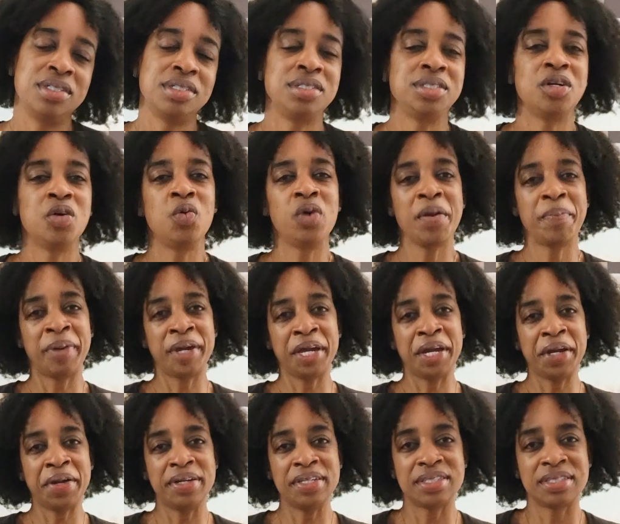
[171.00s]
no one
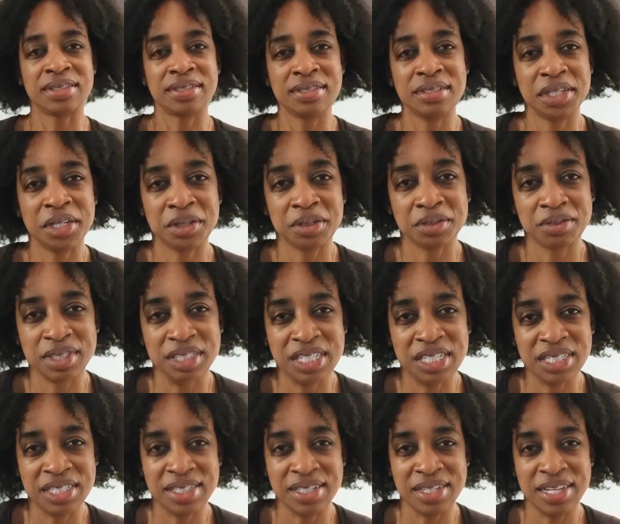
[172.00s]
parents, you know,
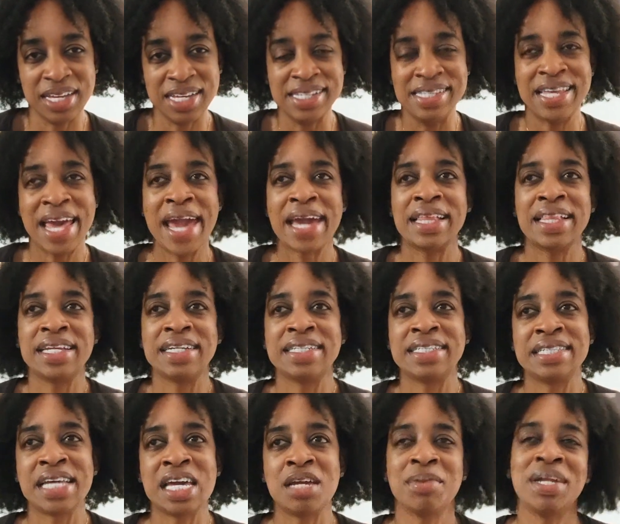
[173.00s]
just exactly the
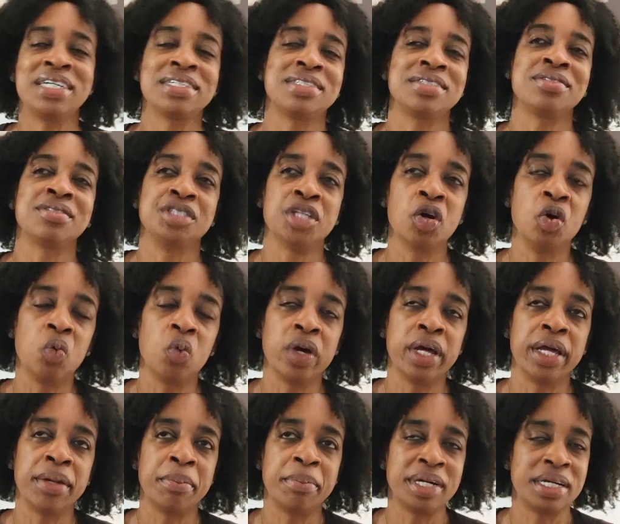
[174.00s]
same. That's no
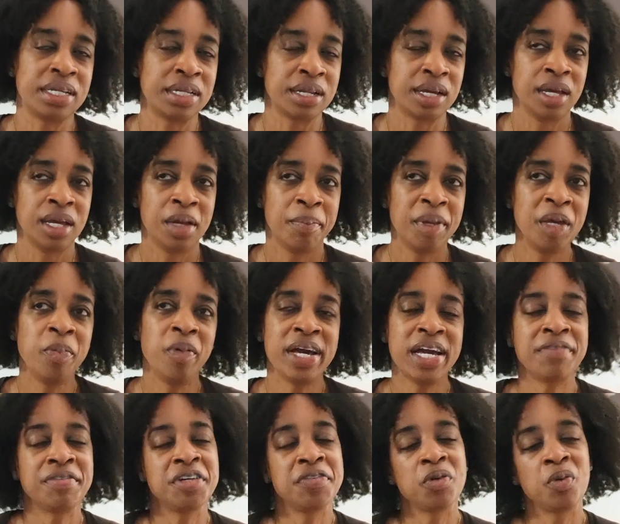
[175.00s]
one, but people
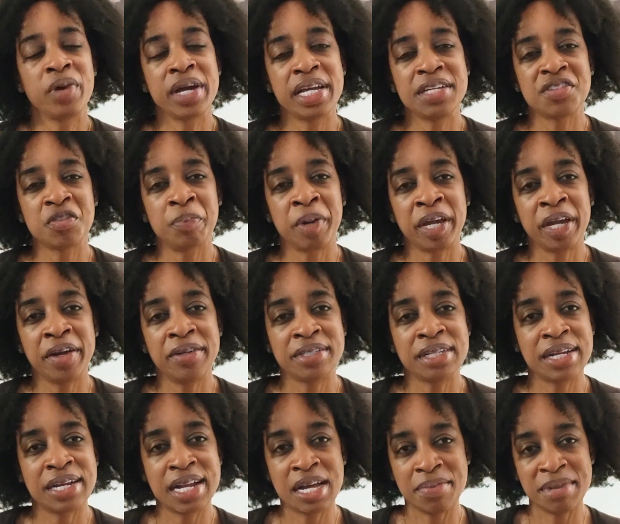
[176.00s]
have different ways of
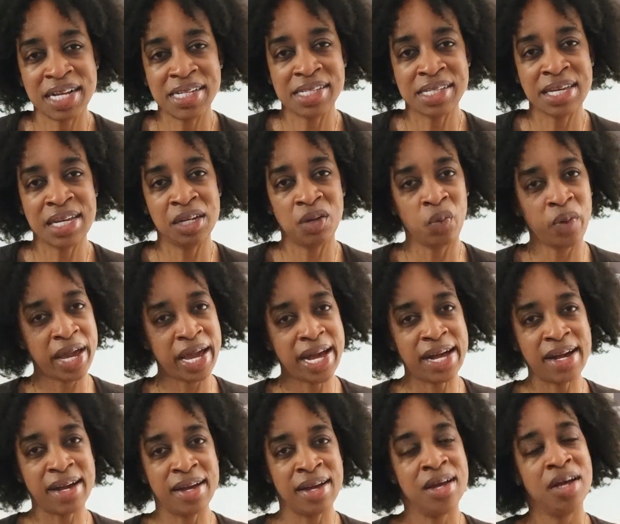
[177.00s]
parenting. And I'm not saying the way
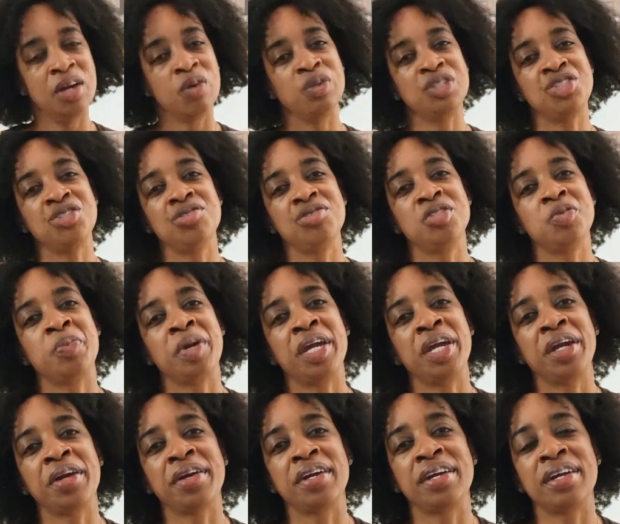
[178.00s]
I would choose a
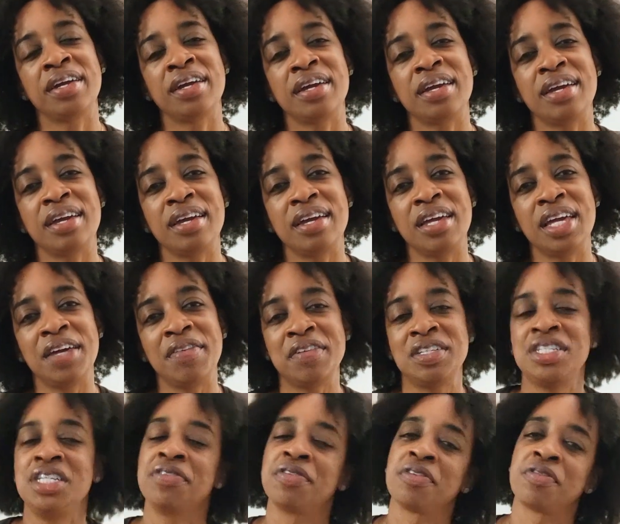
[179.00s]
parent, if
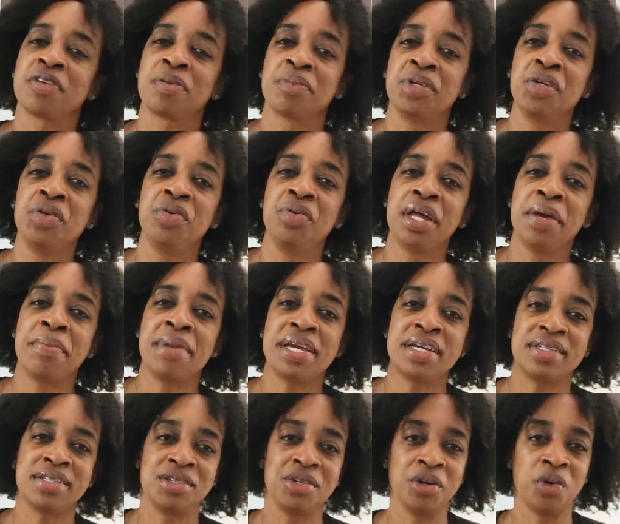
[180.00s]
it's different from you, that
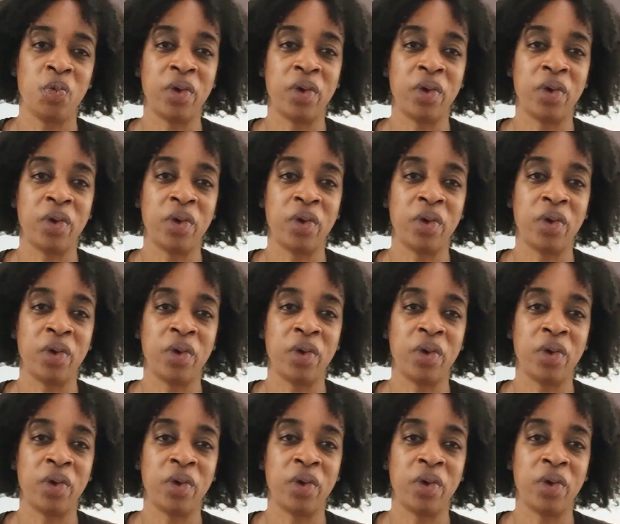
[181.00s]
makes your